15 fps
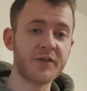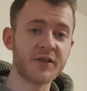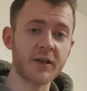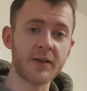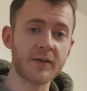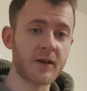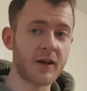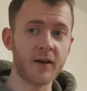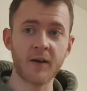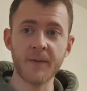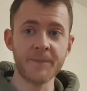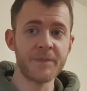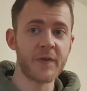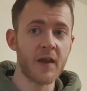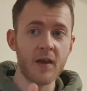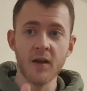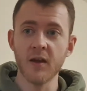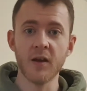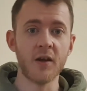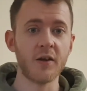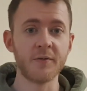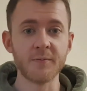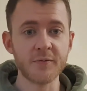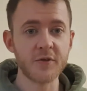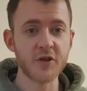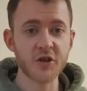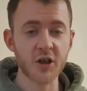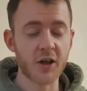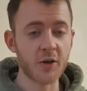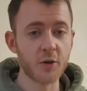and the
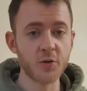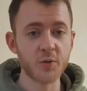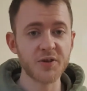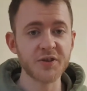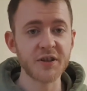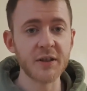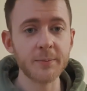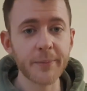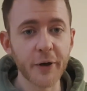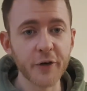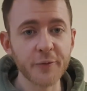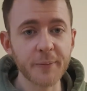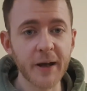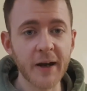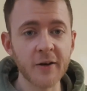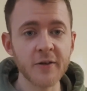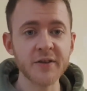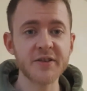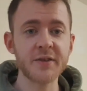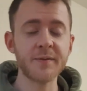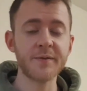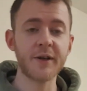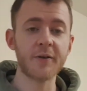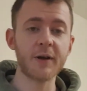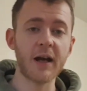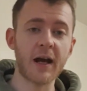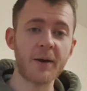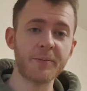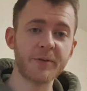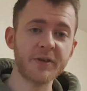child was seeing both parents and very
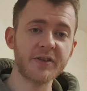happy.